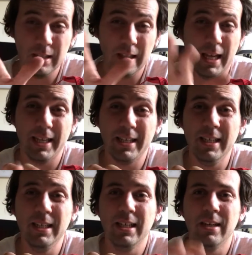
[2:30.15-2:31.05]
like
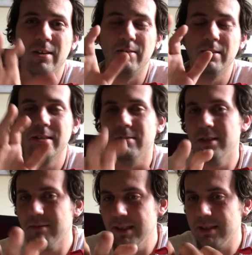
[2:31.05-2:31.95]
it. Only
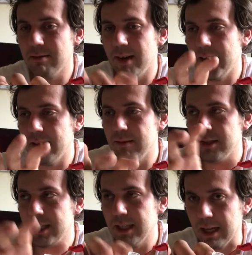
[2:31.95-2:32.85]
only reason why I
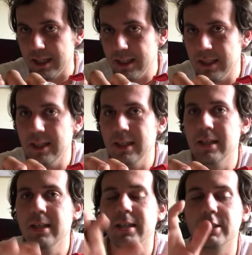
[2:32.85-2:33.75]
really liked it
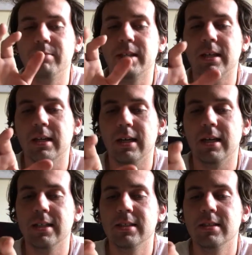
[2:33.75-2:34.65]
is
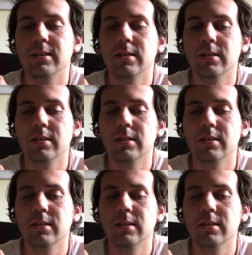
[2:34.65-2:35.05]
because